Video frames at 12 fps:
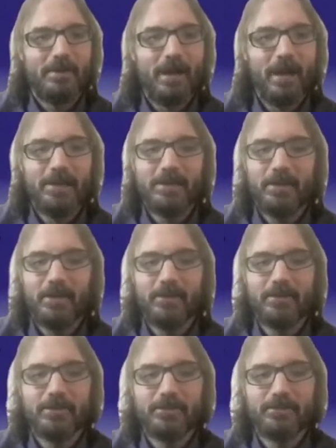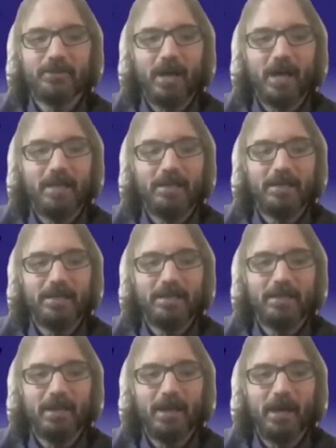I can hear you just fine.
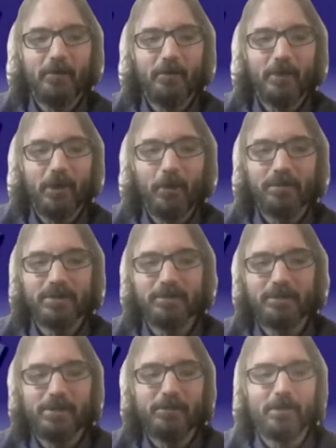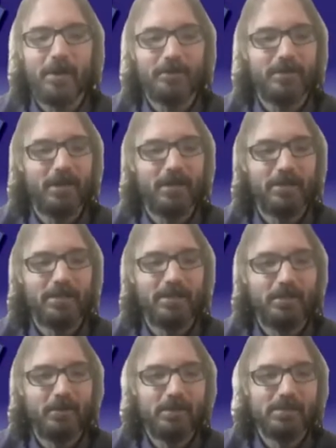And we hope that the people out there can
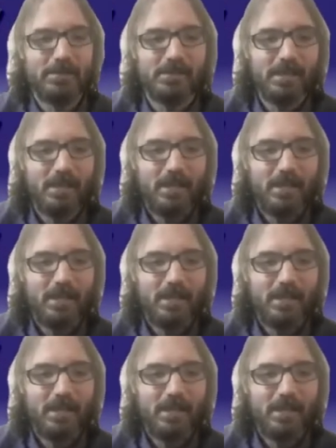hear us.